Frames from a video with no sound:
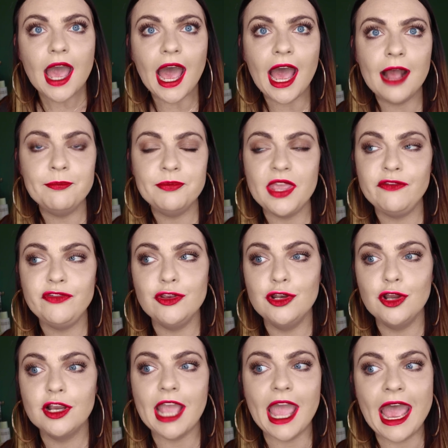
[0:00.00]
Um, if
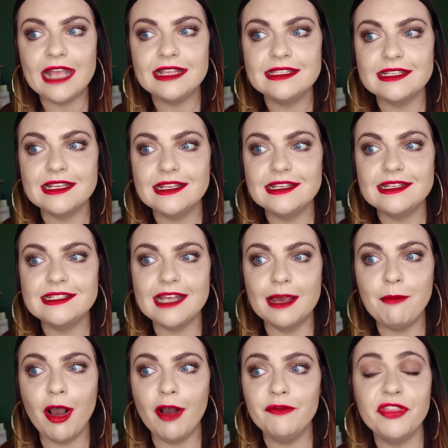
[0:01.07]
you look at
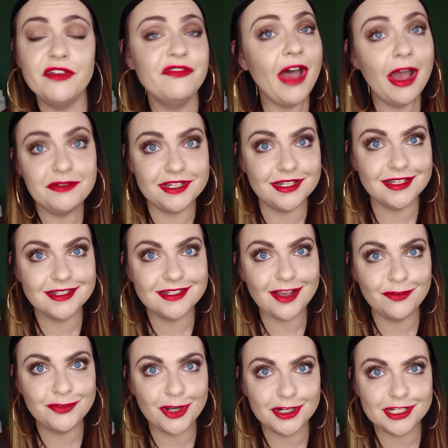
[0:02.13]
some of the founders
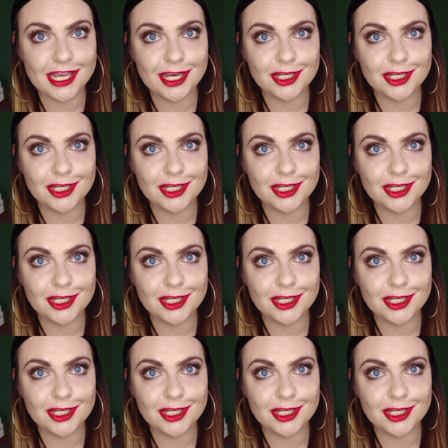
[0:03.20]
of Dr.